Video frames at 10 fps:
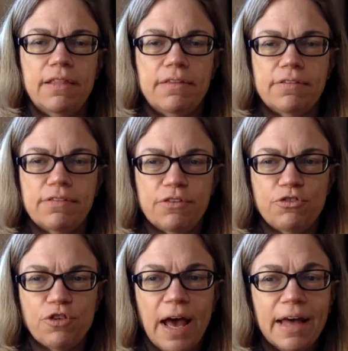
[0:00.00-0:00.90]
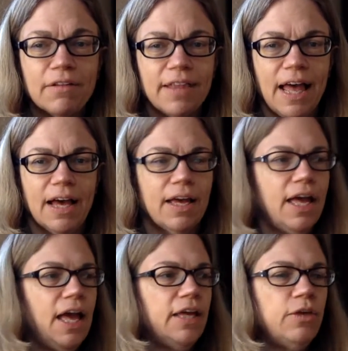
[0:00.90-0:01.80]
this is a child lock,
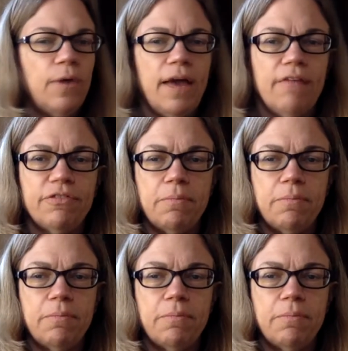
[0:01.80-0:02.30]
you have